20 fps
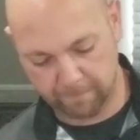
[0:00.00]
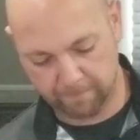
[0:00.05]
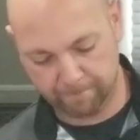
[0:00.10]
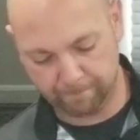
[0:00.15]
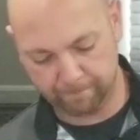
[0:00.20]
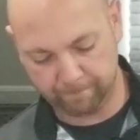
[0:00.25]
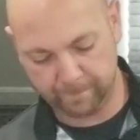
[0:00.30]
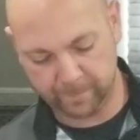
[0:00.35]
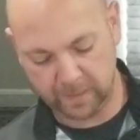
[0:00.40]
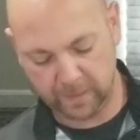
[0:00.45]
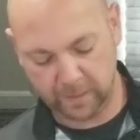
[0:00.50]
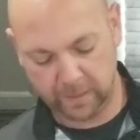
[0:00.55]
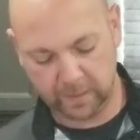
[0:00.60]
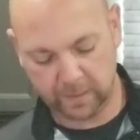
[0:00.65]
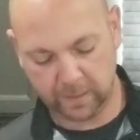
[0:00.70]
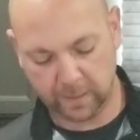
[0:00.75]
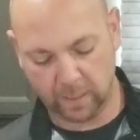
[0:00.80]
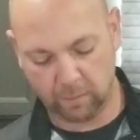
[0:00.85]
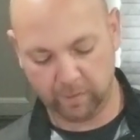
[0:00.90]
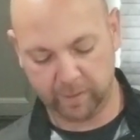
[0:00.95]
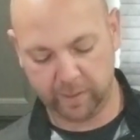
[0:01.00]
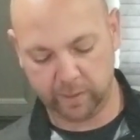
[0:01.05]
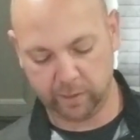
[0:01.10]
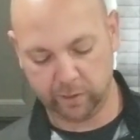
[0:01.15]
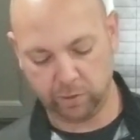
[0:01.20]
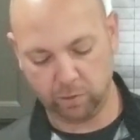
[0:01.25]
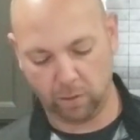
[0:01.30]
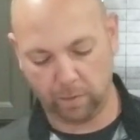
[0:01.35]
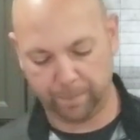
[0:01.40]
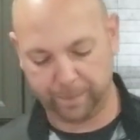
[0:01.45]
And now we need
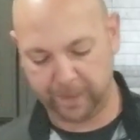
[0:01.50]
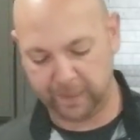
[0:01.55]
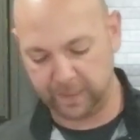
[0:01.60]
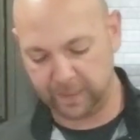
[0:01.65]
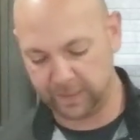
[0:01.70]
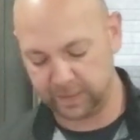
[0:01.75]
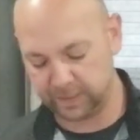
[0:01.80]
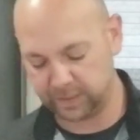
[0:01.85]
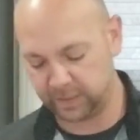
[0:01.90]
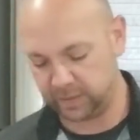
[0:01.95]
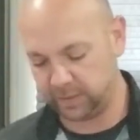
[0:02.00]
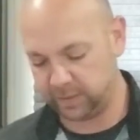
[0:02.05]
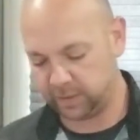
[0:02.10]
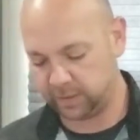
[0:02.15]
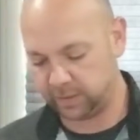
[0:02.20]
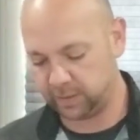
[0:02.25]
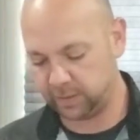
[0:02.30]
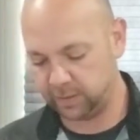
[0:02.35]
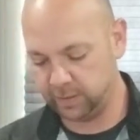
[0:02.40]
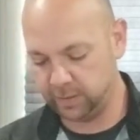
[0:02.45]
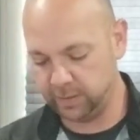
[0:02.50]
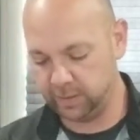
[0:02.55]
to do our pin distance.